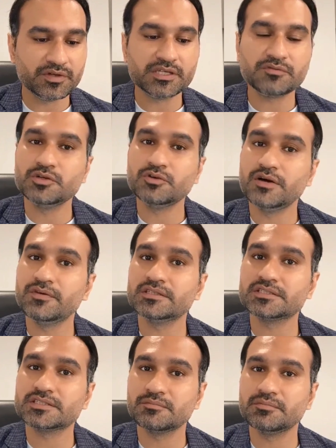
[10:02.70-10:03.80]
if you
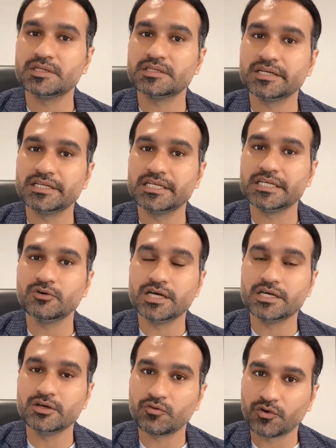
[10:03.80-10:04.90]
haven't submitted an
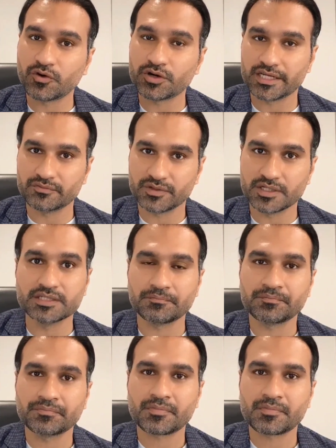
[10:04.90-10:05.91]
EOI of 491